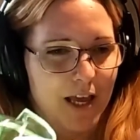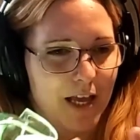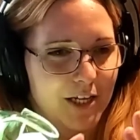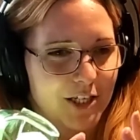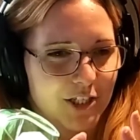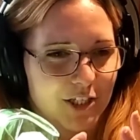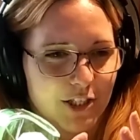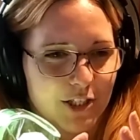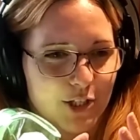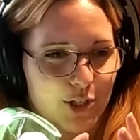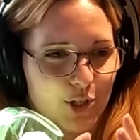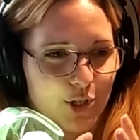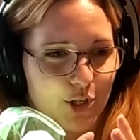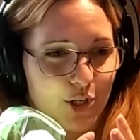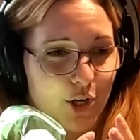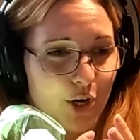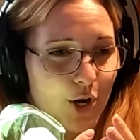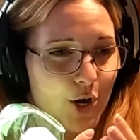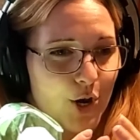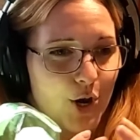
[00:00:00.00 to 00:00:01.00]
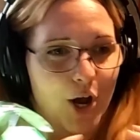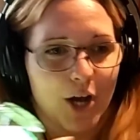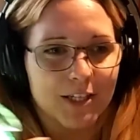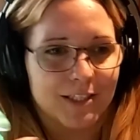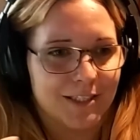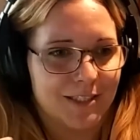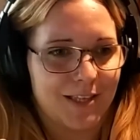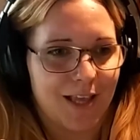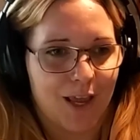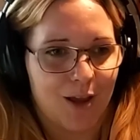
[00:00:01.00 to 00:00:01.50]
and just
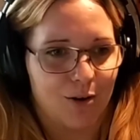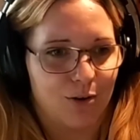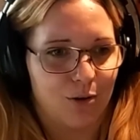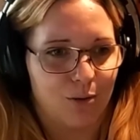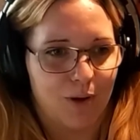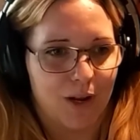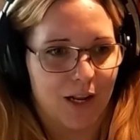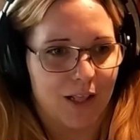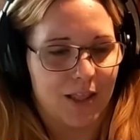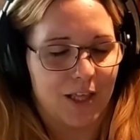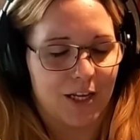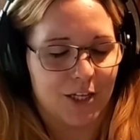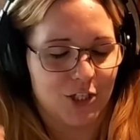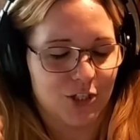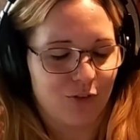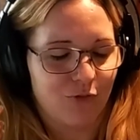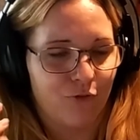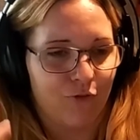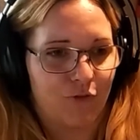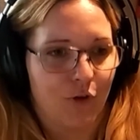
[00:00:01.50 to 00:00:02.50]
not say or do anything, just